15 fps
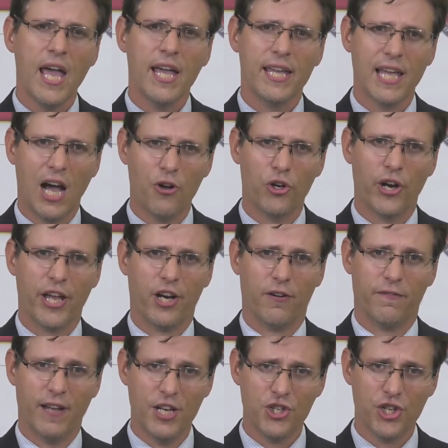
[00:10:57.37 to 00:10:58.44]

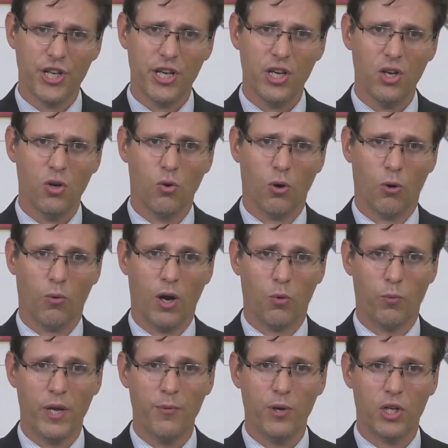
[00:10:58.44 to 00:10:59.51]
Counter-intervention, or what
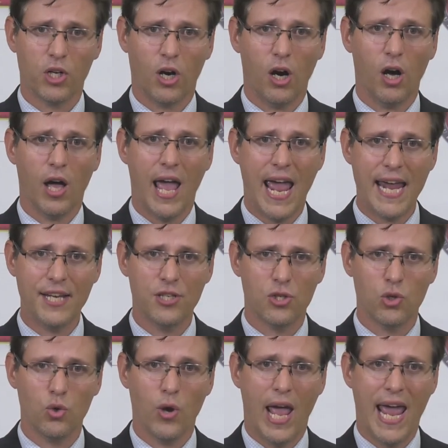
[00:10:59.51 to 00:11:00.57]
we would call
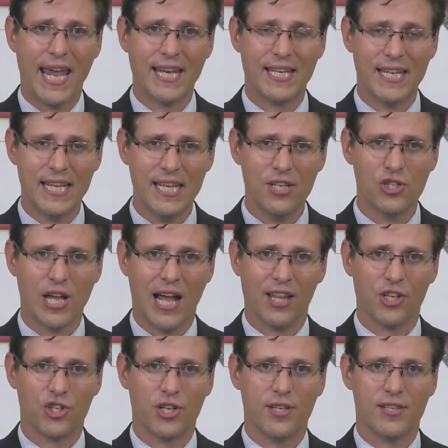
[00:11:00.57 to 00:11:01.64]
A2AD
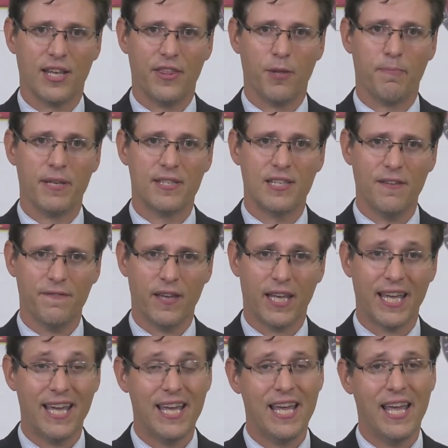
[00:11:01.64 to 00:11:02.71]
challenges in the
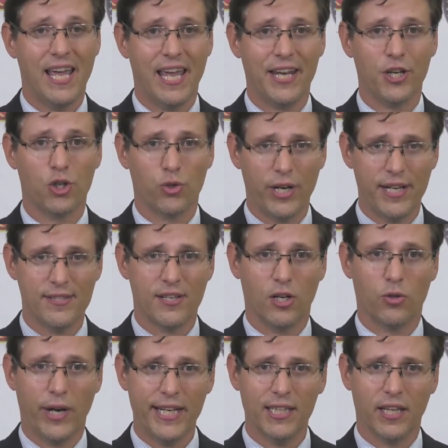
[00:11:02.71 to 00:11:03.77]
Pacific, increased
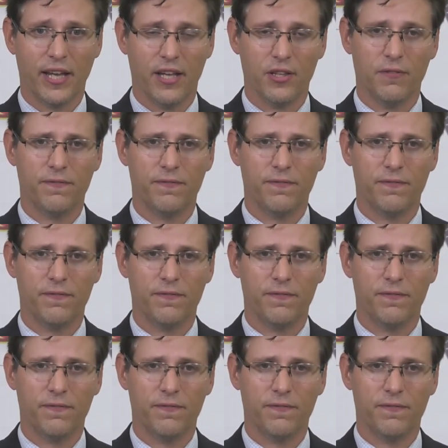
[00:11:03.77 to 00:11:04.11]
greatly in the